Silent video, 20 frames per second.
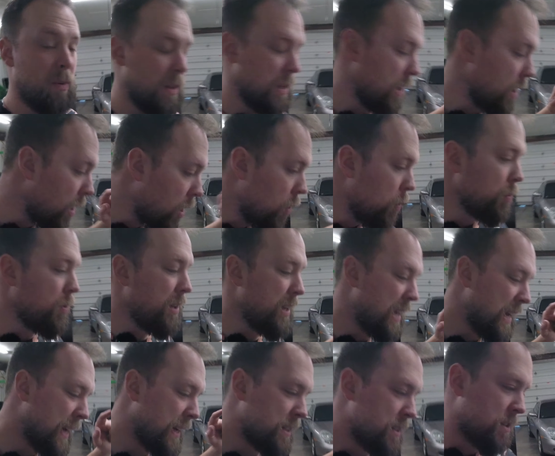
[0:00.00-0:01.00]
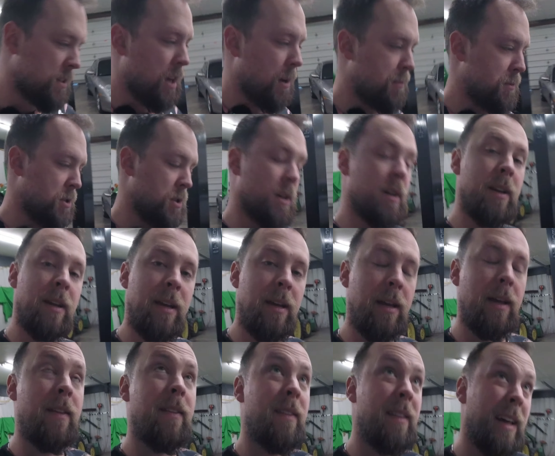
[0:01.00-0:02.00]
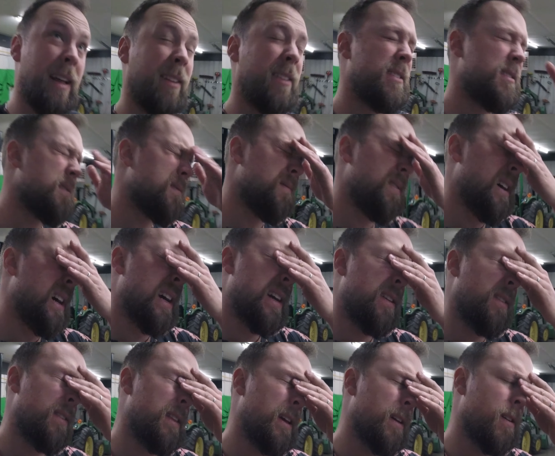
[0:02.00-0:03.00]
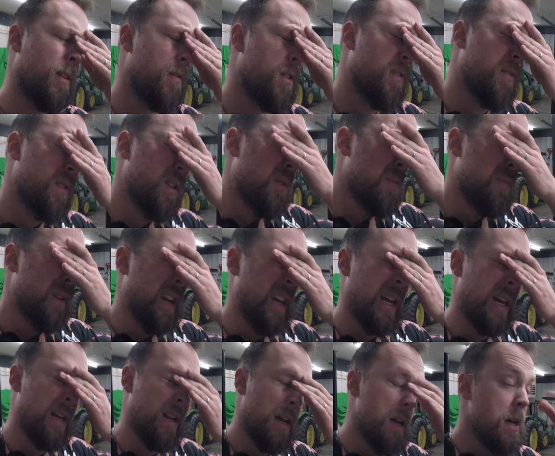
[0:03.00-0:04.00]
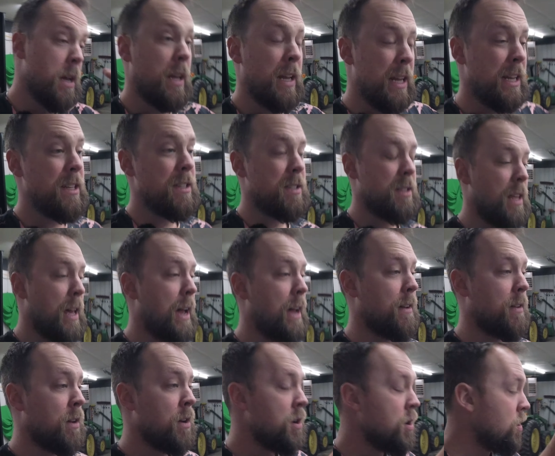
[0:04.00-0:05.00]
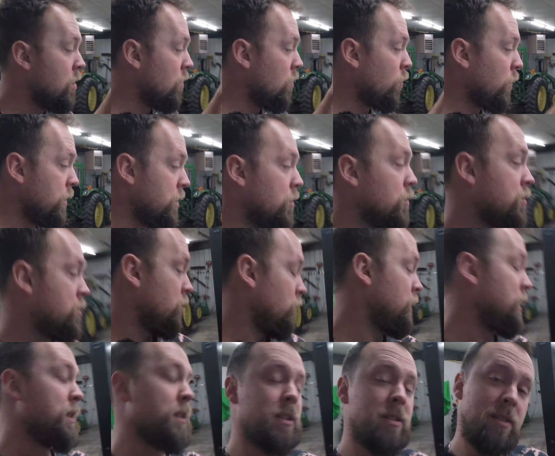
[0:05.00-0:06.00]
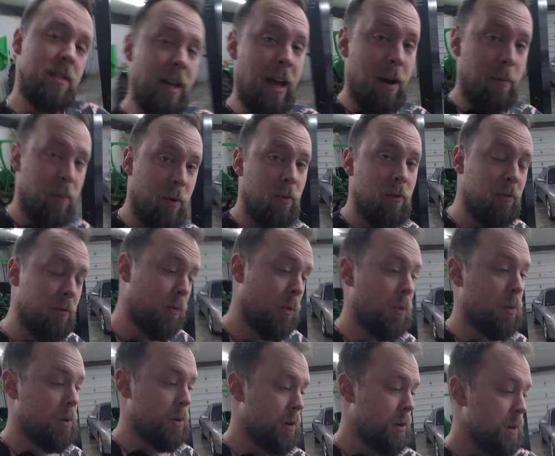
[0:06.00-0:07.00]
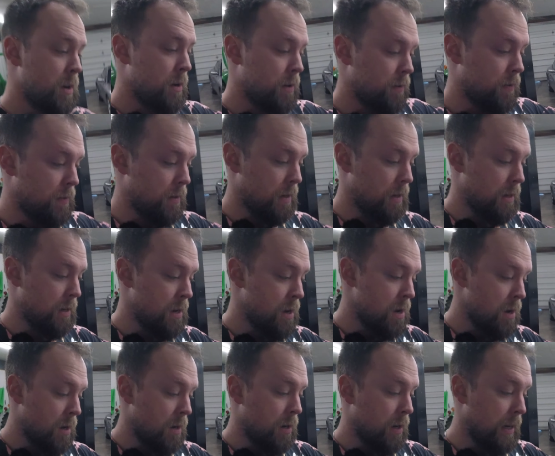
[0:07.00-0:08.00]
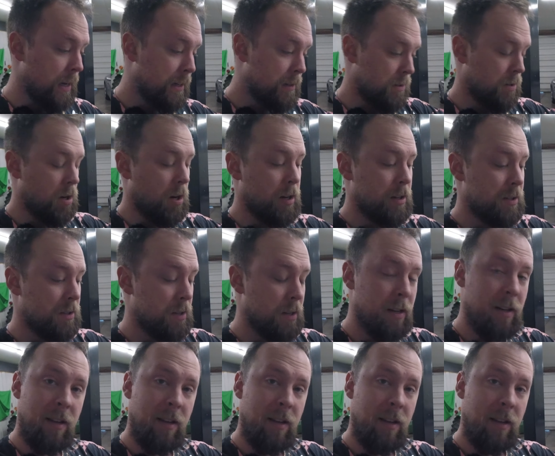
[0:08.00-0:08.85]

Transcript: The only exception, and at least I can think of off the top of my head, is that when you're doing the step for the exhaust